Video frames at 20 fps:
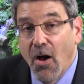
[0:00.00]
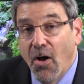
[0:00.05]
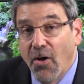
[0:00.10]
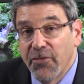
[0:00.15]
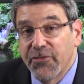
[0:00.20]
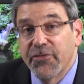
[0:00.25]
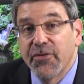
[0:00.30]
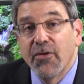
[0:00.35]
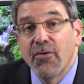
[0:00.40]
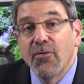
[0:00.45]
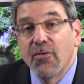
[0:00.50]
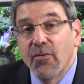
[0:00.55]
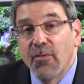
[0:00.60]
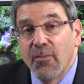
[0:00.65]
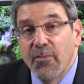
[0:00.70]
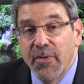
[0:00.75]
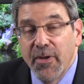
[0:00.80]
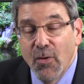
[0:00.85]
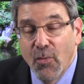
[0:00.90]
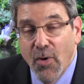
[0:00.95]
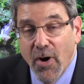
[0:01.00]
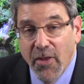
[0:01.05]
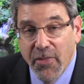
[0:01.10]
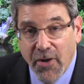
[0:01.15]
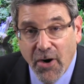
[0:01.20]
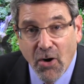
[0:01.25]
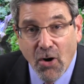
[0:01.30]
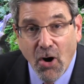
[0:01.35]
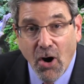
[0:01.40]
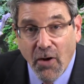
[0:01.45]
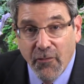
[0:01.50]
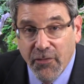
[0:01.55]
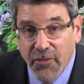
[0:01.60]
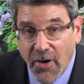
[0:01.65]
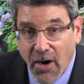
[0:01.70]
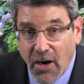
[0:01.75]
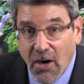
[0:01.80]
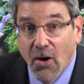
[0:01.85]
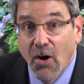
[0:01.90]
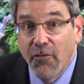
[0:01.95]
Also, be aware that
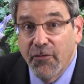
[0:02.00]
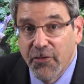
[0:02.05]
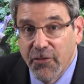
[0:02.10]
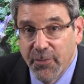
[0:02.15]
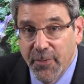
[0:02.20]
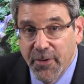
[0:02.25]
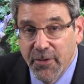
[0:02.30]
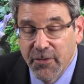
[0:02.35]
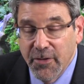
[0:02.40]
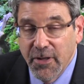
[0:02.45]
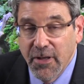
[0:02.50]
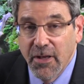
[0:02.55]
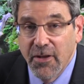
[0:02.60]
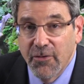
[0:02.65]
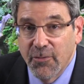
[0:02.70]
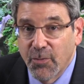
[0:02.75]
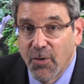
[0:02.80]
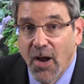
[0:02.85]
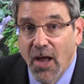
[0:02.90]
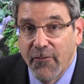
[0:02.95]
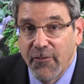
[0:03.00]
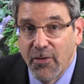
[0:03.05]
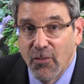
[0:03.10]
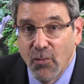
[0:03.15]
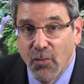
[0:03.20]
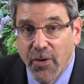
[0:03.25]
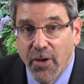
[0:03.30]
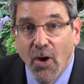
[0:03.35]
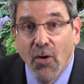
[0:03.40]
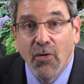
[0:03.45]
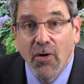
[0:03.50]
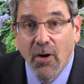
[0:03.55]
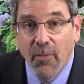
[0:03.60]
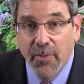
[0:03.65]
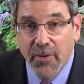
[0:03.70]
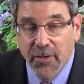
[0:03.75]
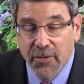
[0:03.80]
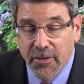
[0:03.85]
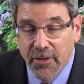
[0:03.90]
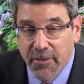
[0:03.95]
our office building is private. We own our
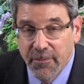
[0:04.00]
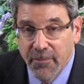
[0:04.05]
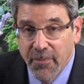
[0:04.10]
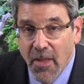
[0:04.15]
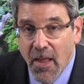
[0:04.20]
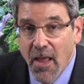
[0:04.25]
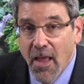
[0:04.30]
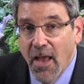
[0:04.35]
building.